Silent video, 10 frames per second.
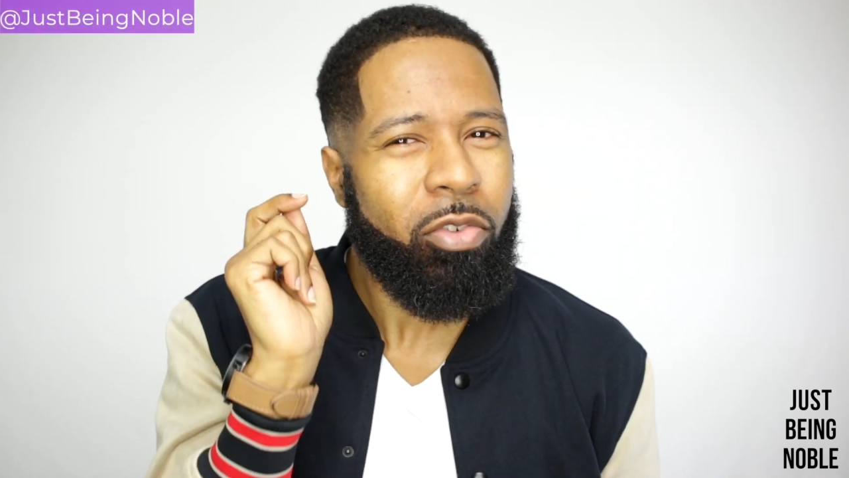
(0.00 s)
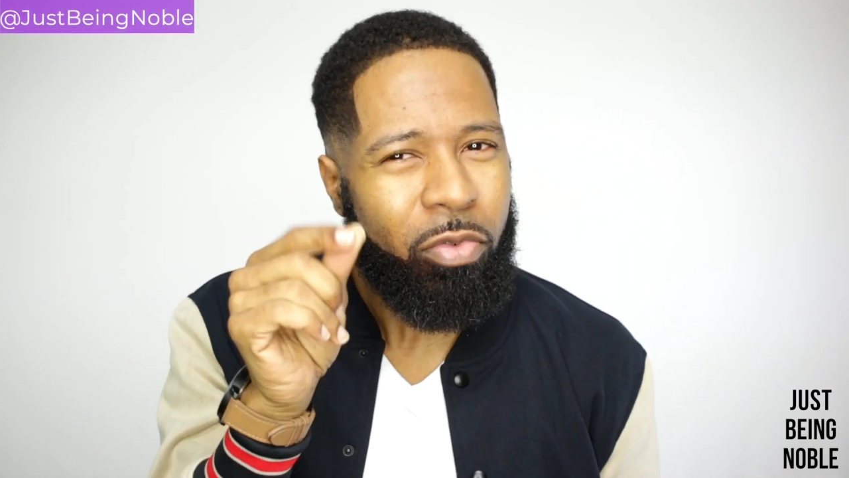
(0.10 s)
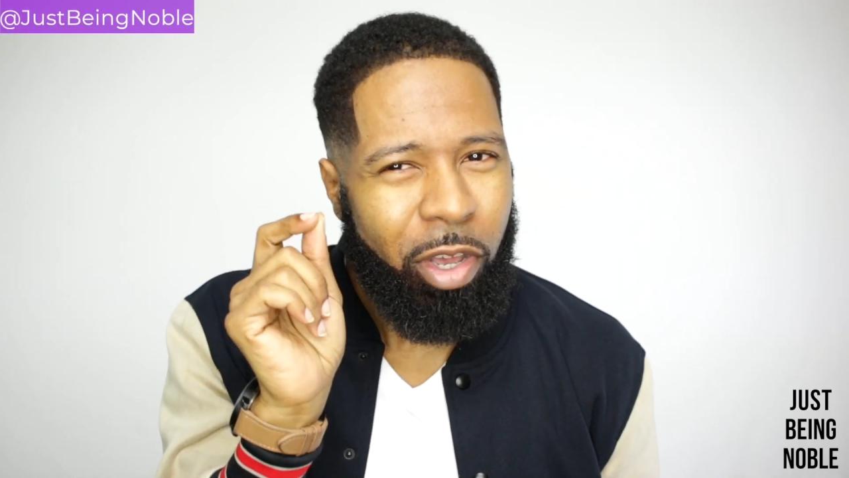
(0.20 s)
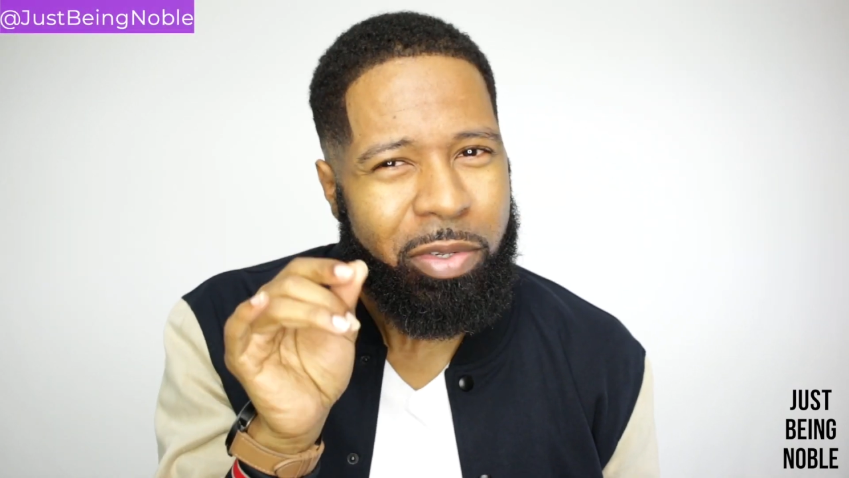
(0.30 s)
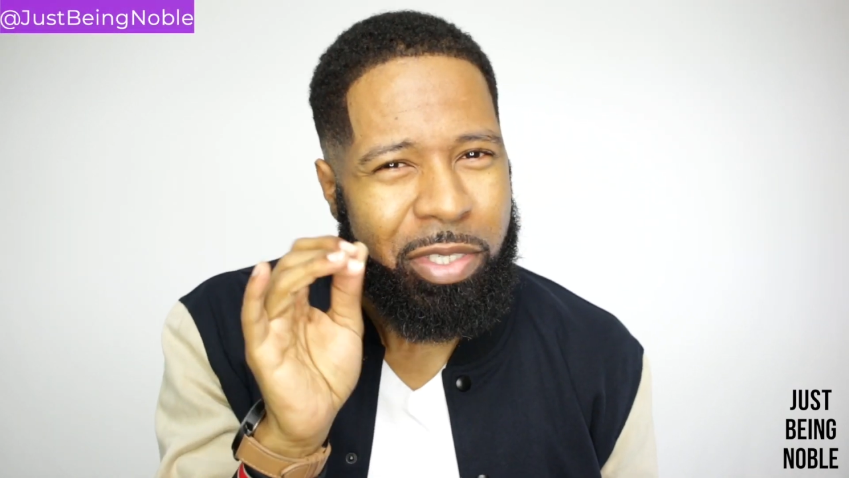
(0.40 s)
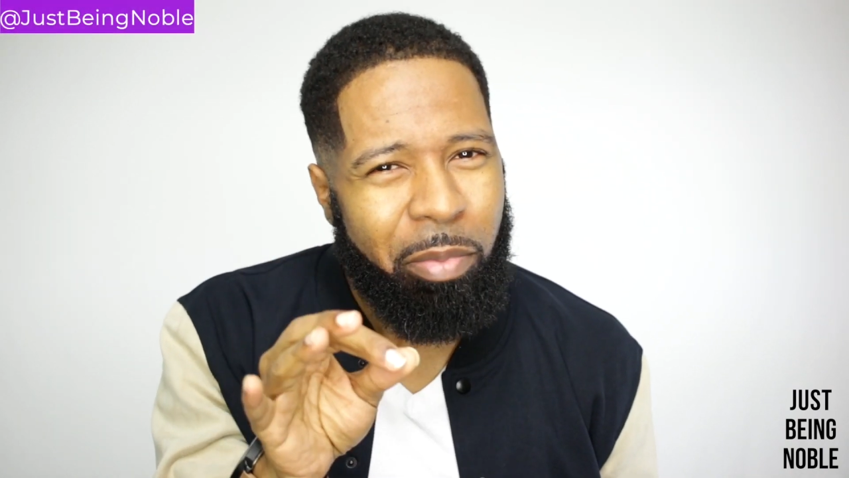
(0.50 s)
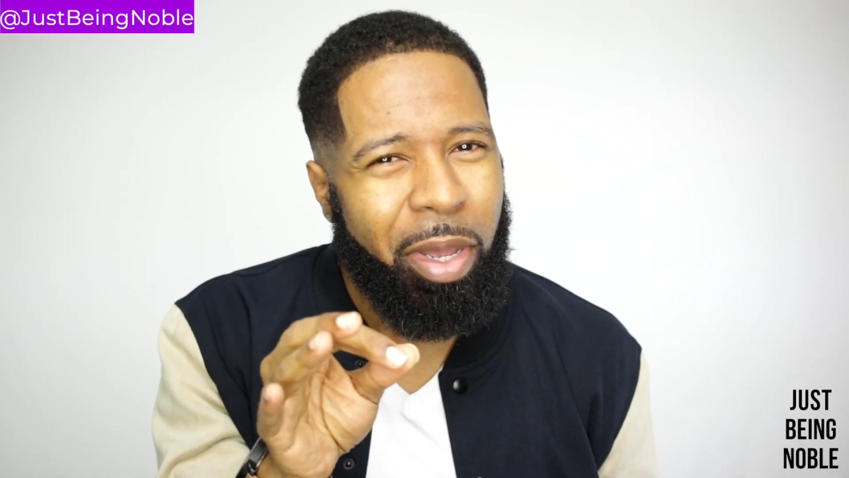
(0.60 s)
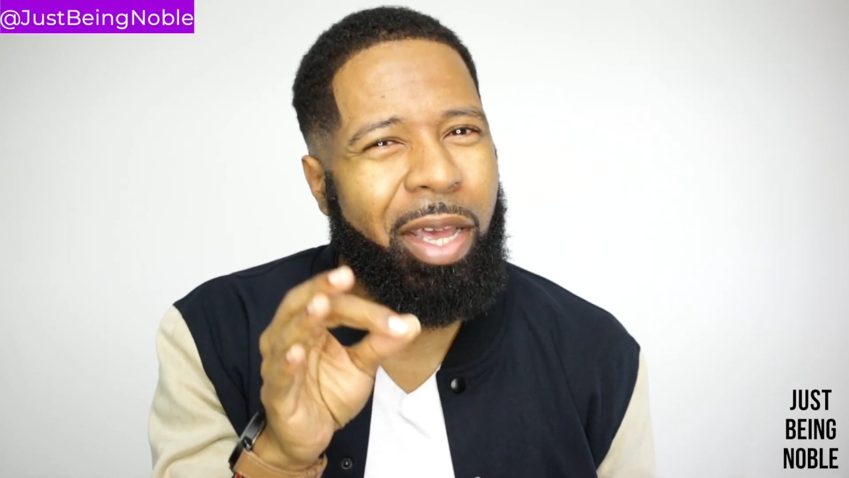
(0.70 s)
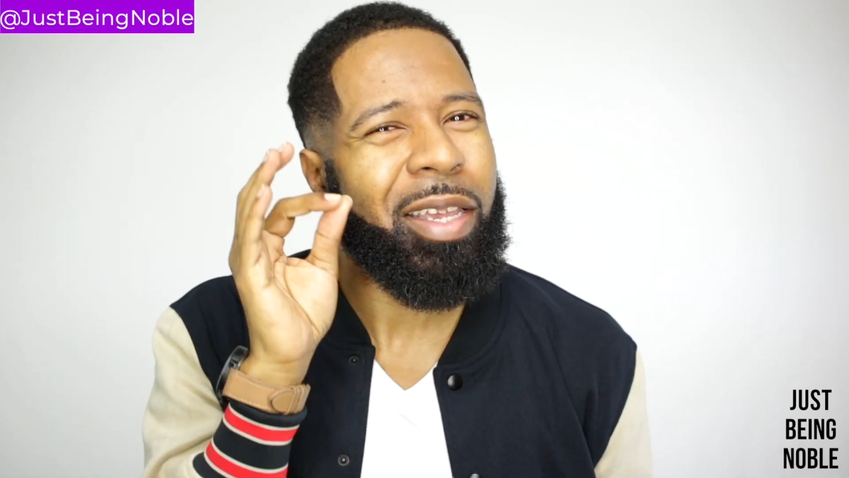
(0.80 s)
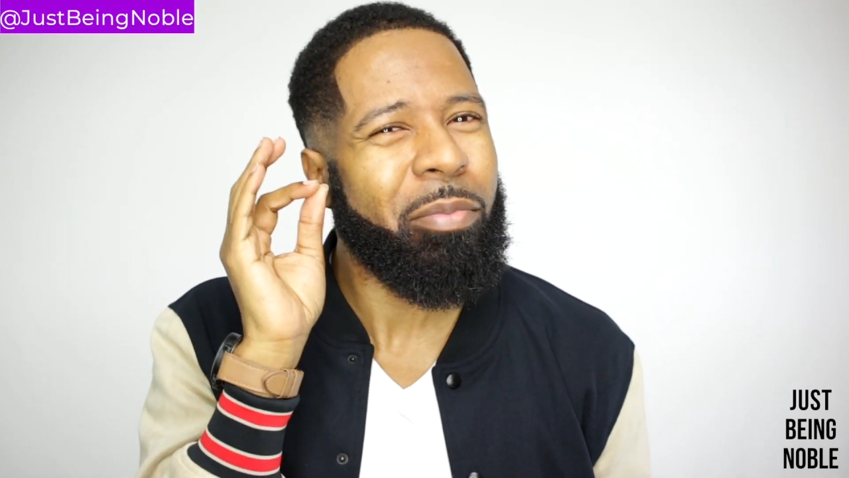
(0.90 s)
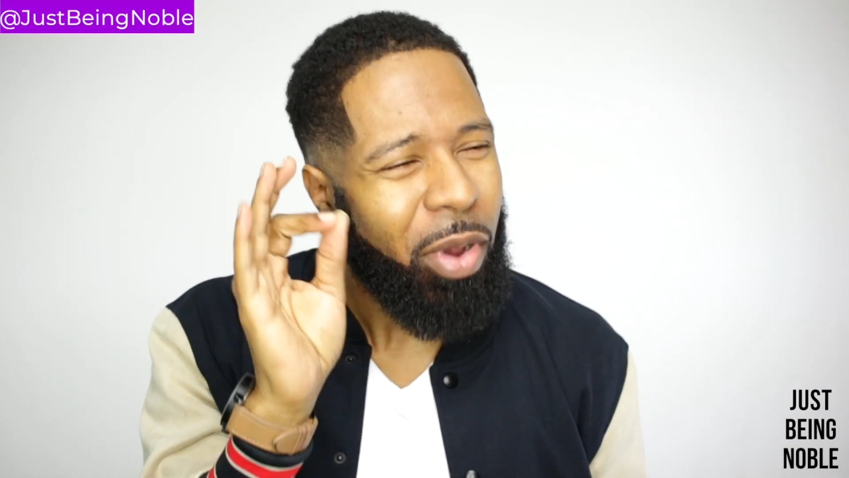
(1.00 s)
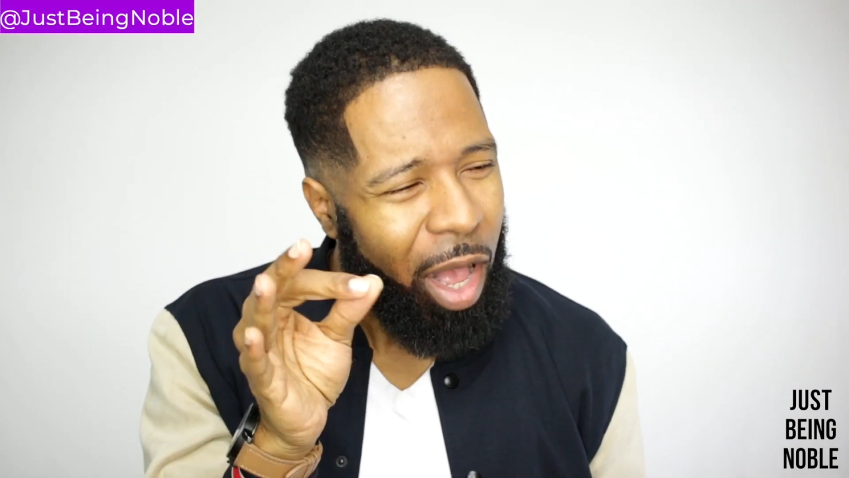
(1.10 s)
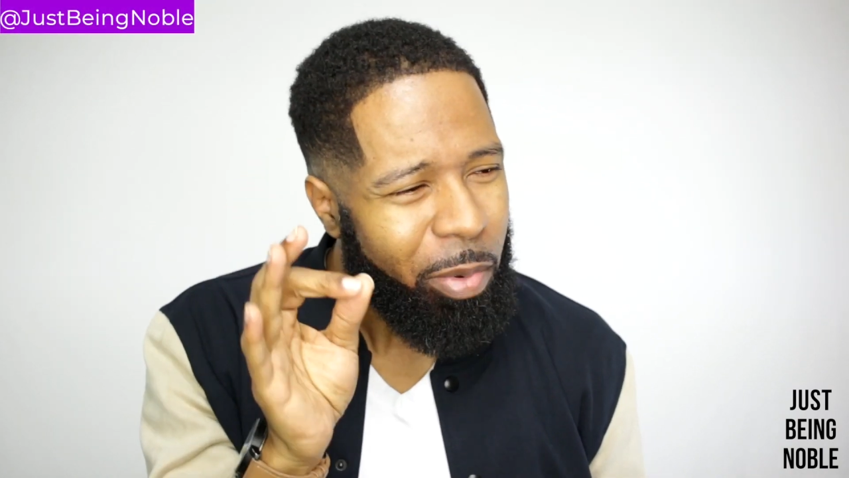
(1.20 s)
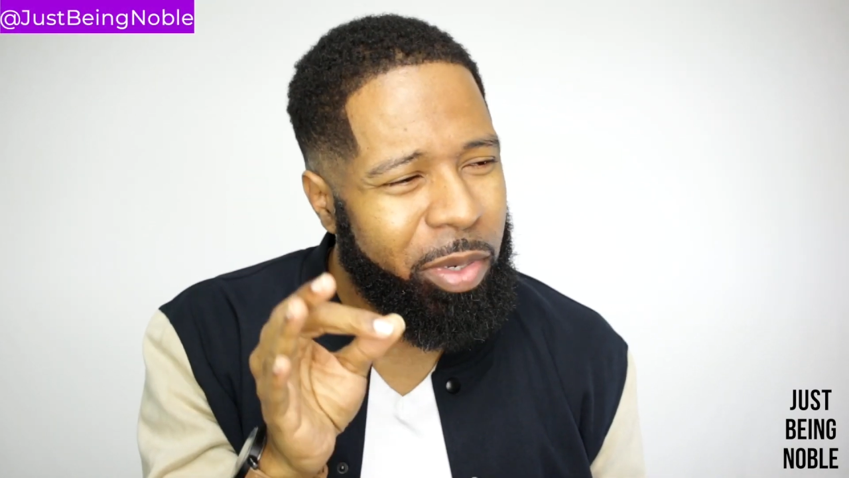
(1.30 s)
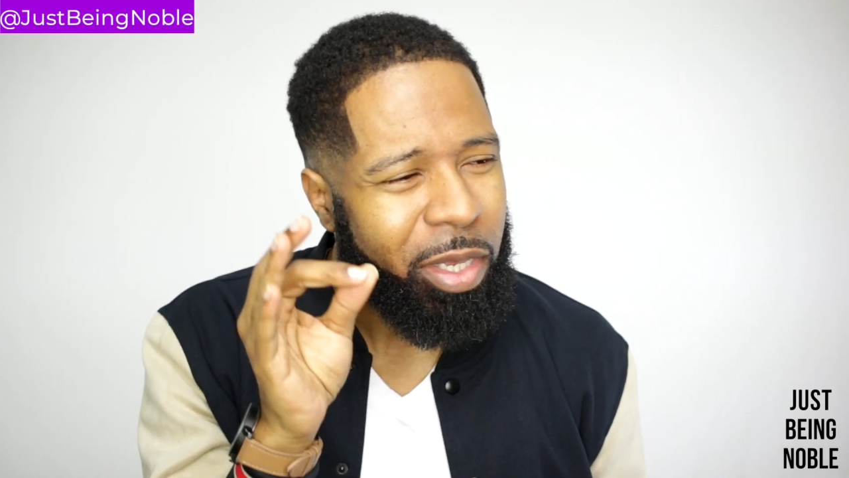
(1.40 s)
You know somebody, and
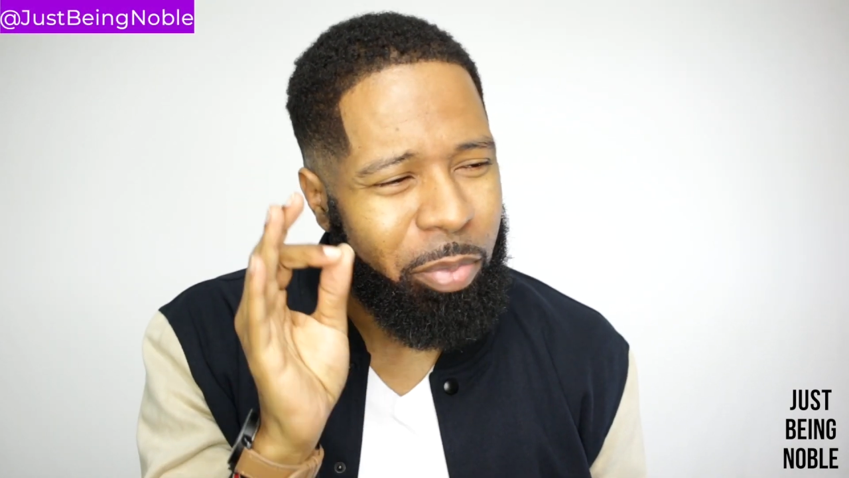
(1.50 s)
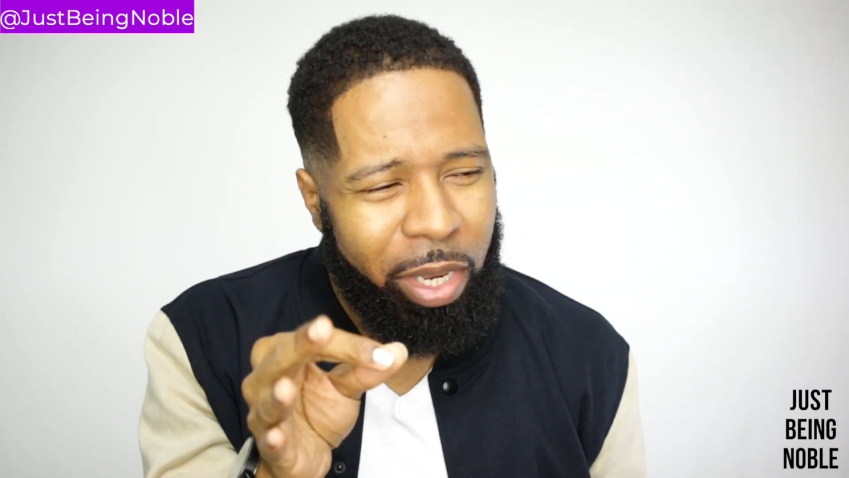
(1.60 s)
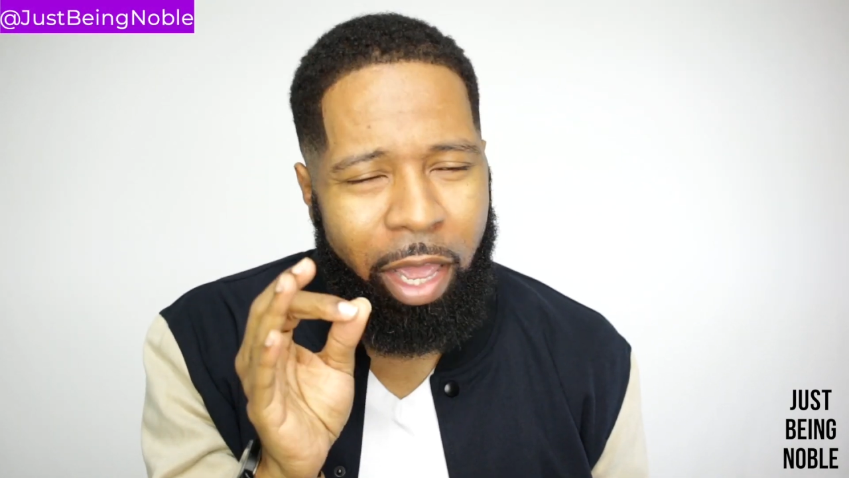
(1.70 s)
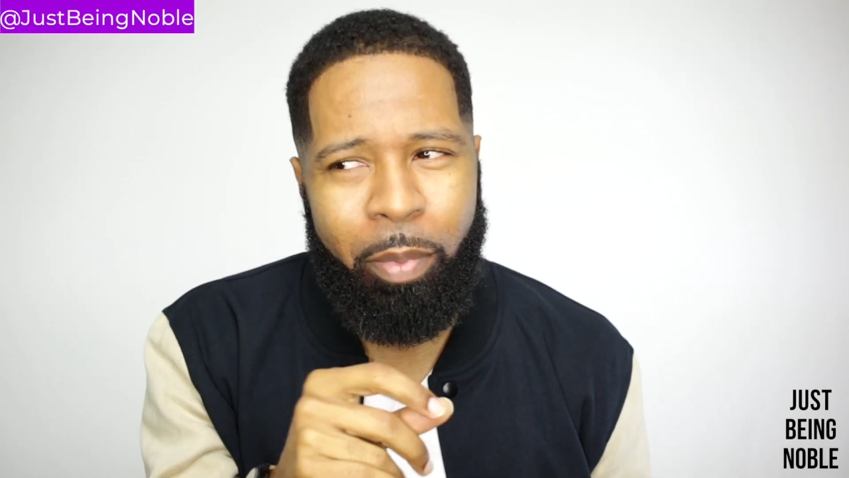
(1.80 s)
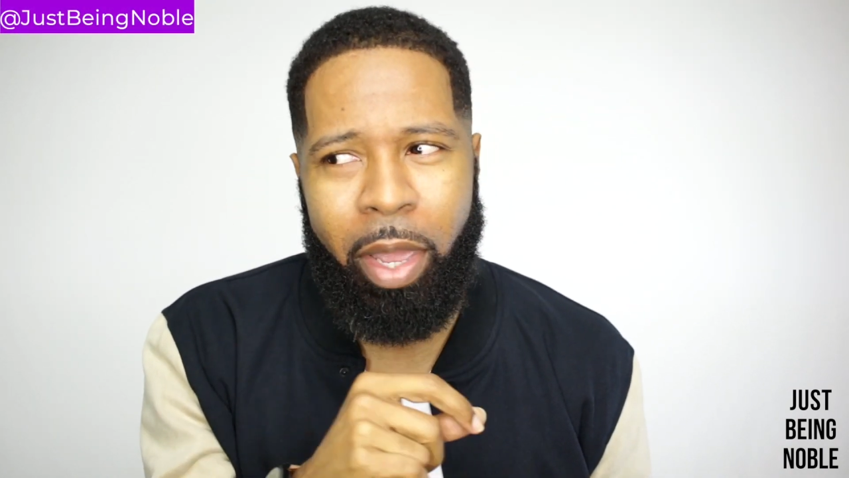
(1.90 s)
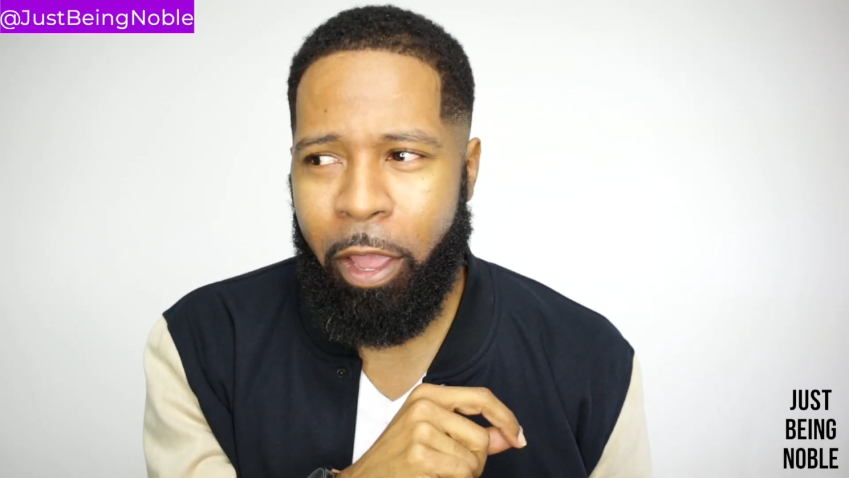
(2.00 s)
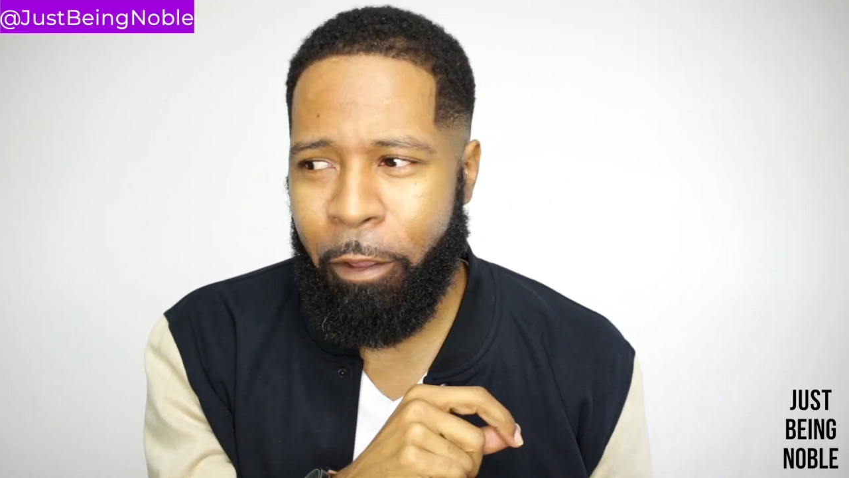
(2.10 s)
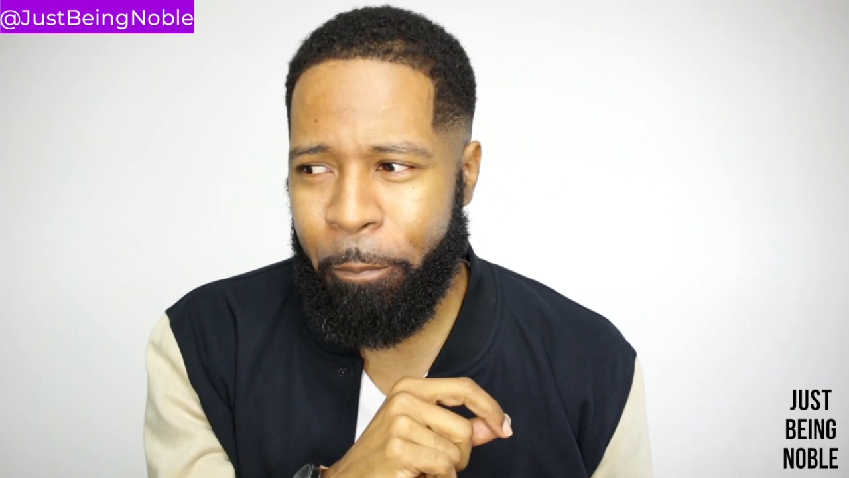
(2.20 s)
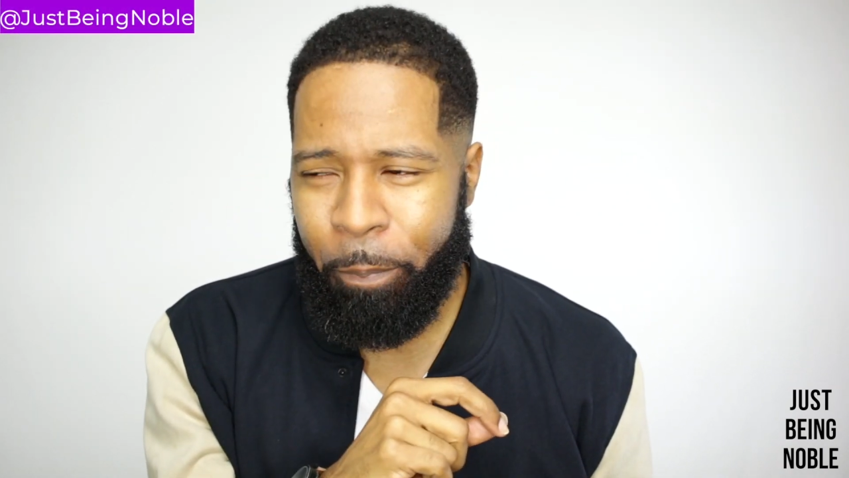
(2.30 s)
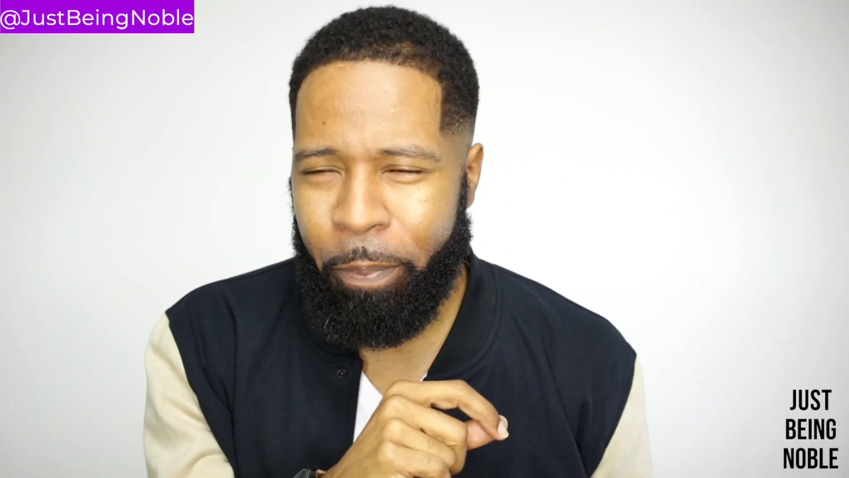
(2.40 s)
probably a black man